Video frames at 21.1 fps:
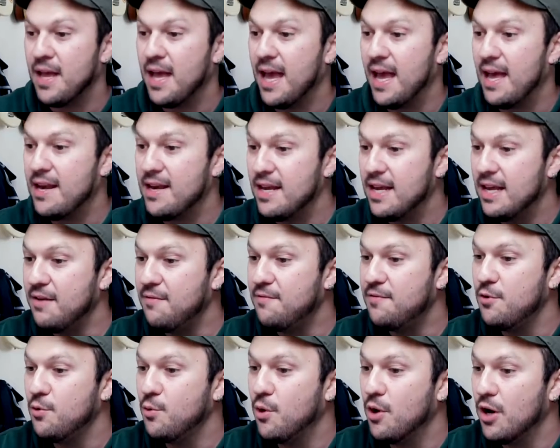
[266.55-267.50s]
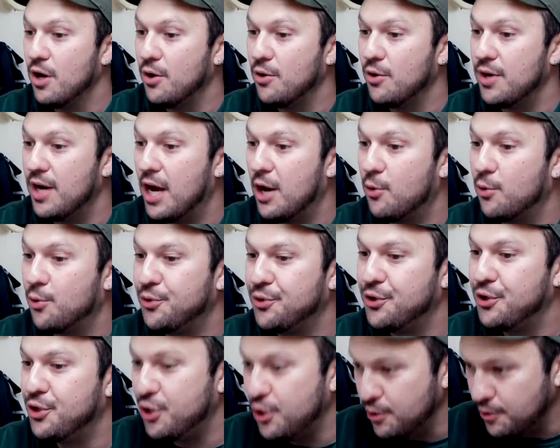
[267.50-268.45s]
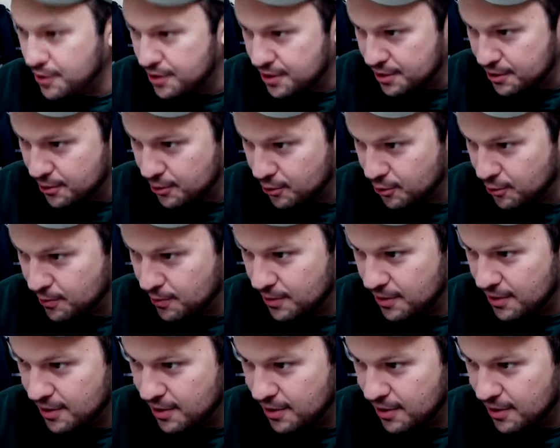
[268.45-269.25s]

And if you are on our YouTube,